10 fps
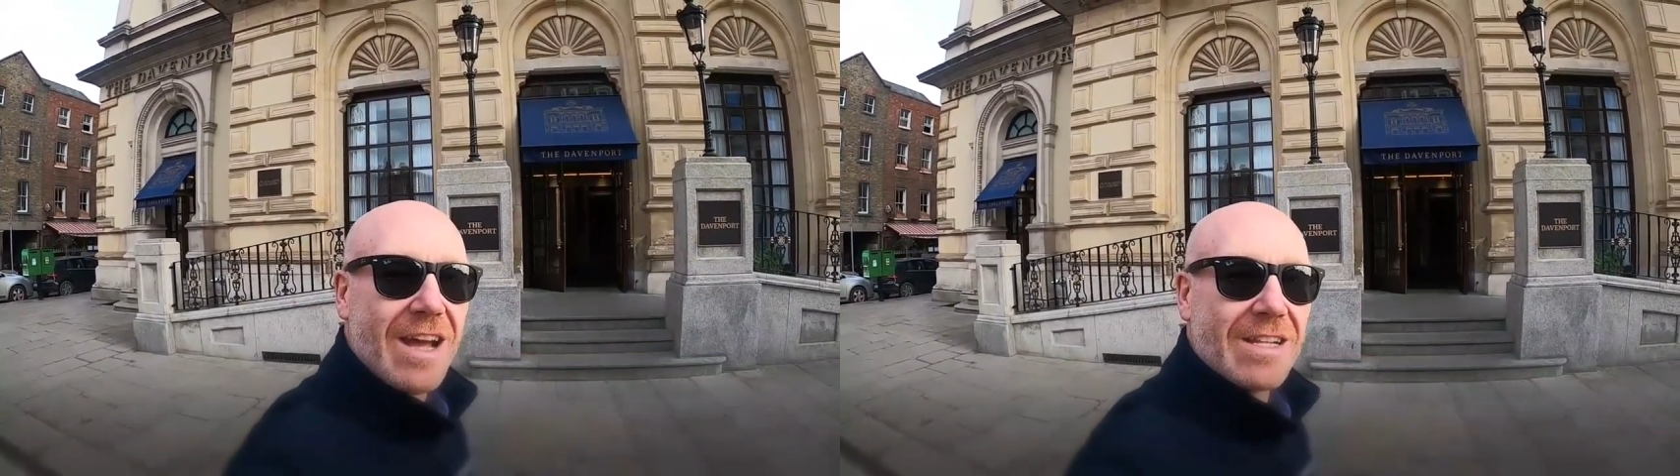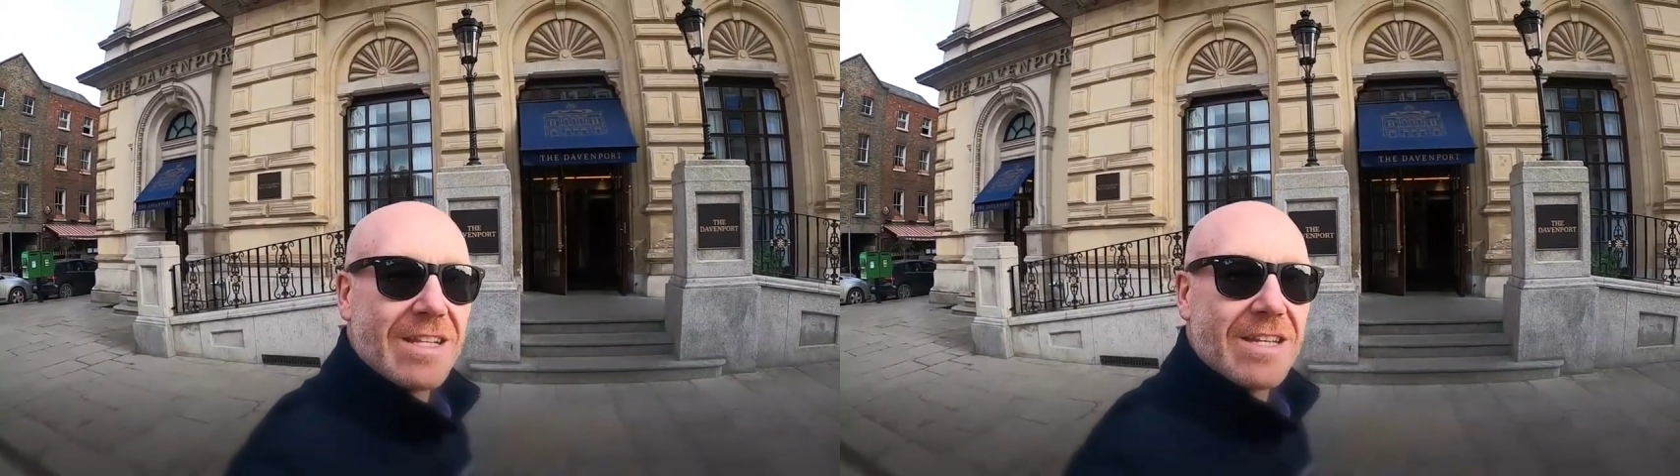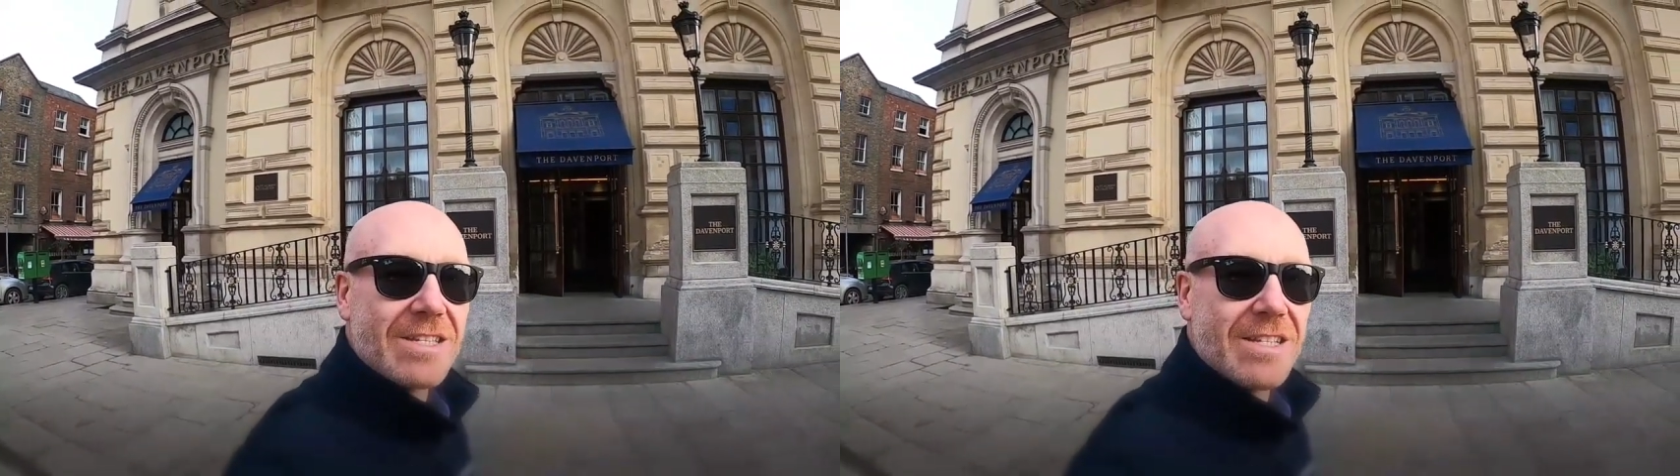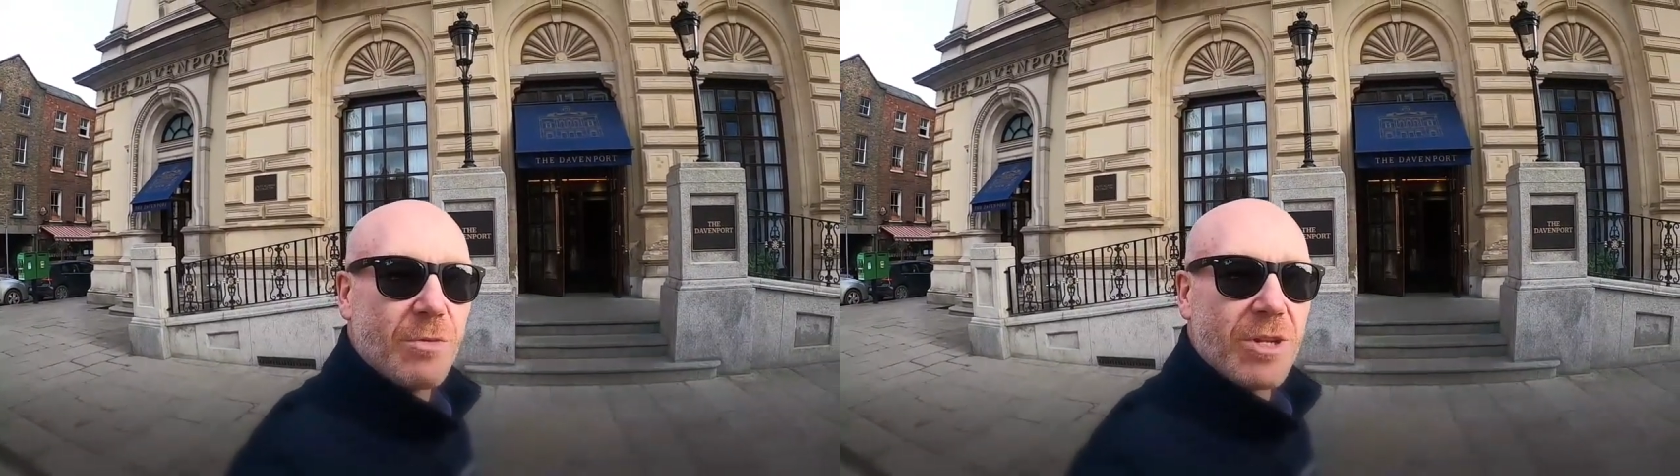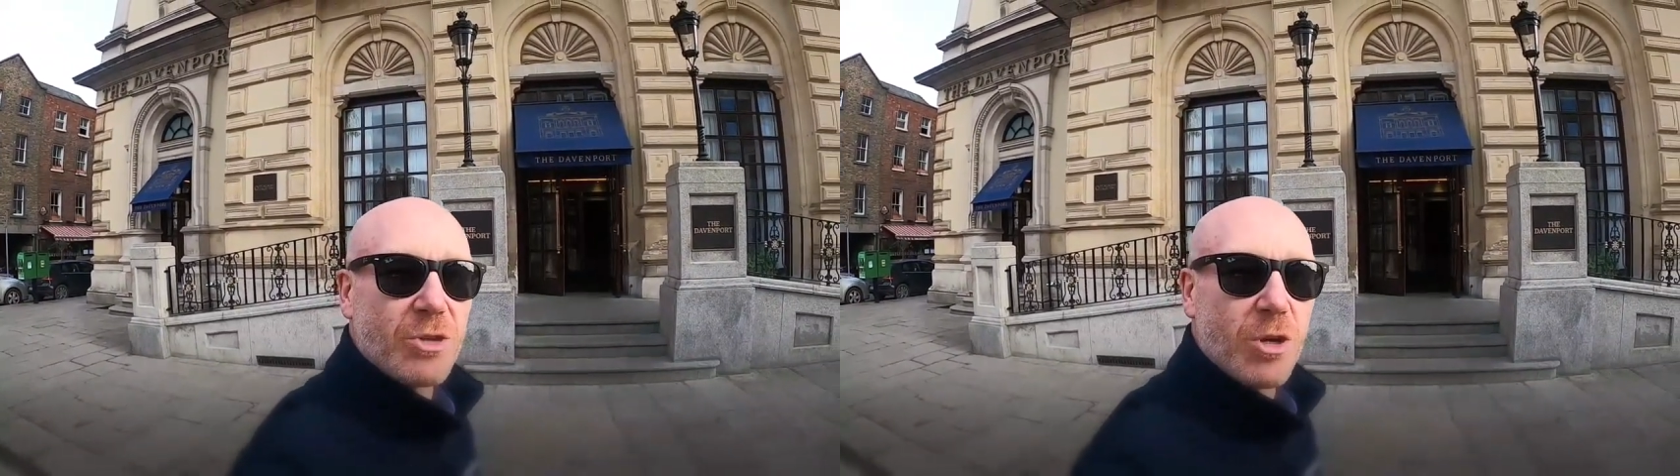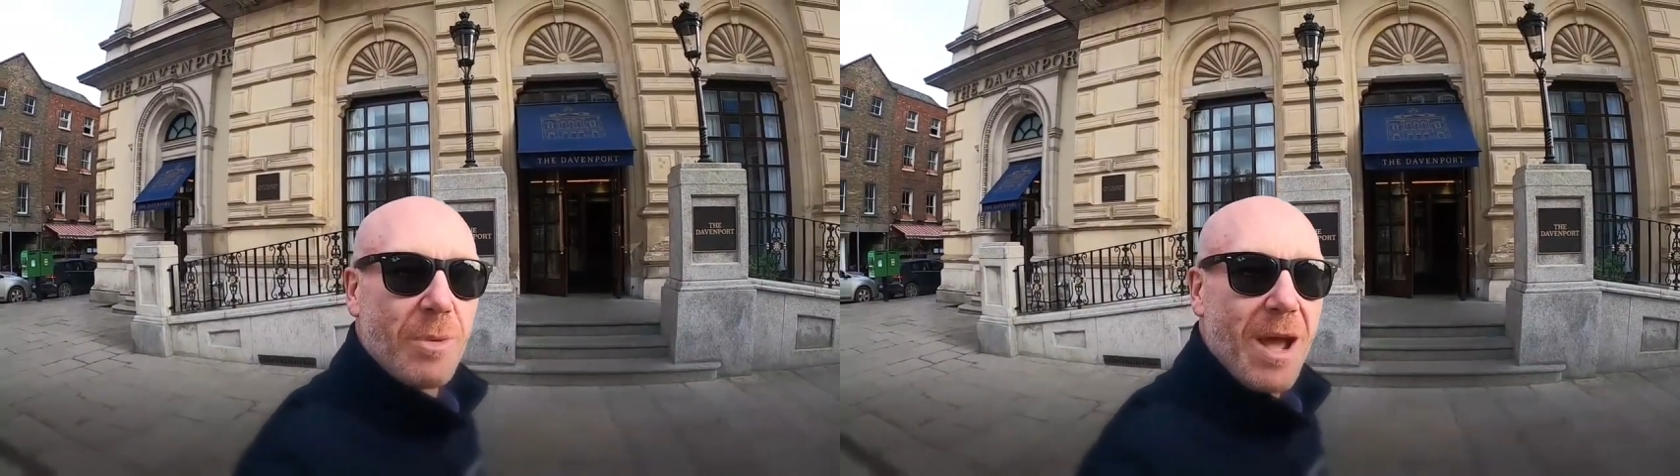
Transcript: and see what it's all